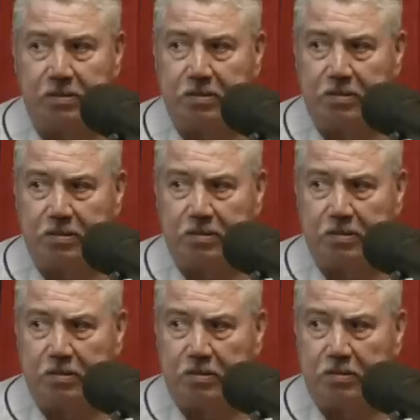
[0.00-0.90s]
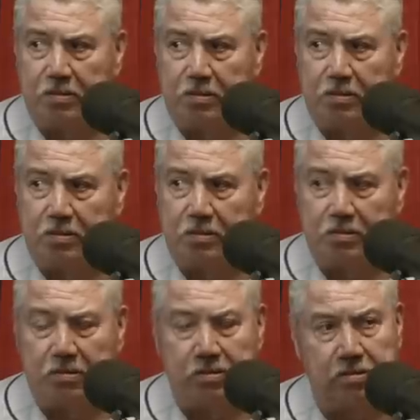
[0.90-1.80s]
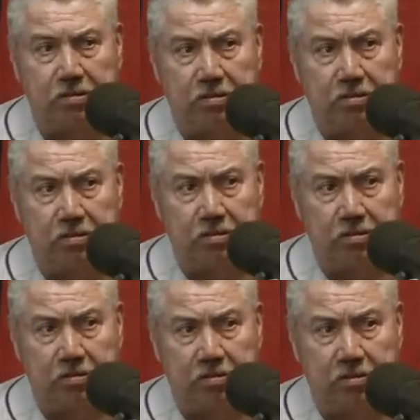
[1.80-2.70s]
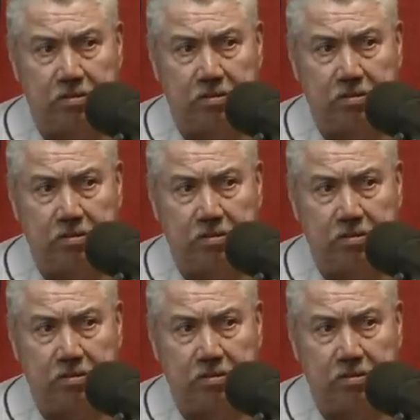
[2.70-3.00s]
No words are spoken by the person on screen.